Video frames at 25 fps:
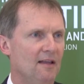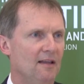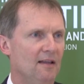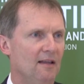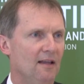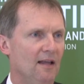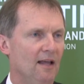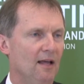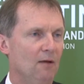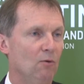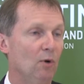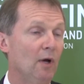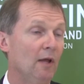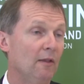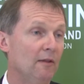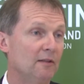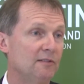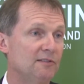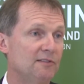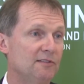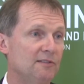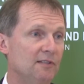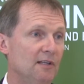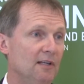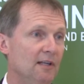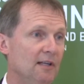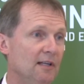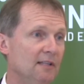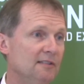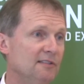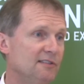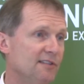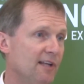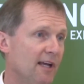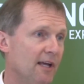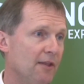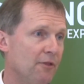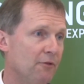Ah, well, this uh,
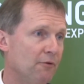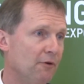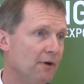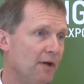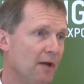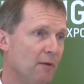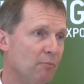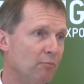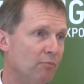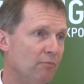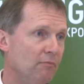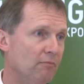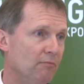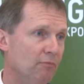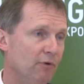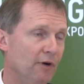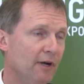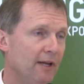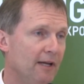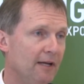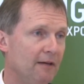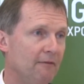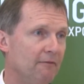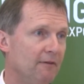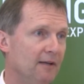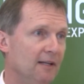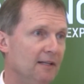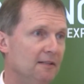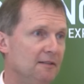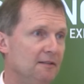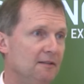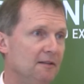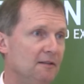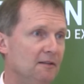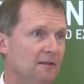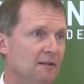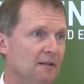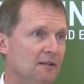Inside 3D Printing
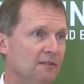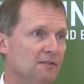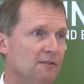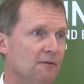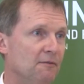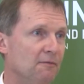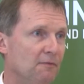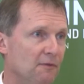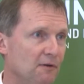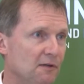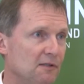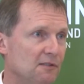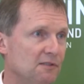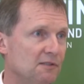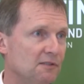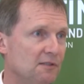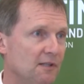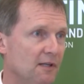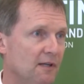event is, is a first.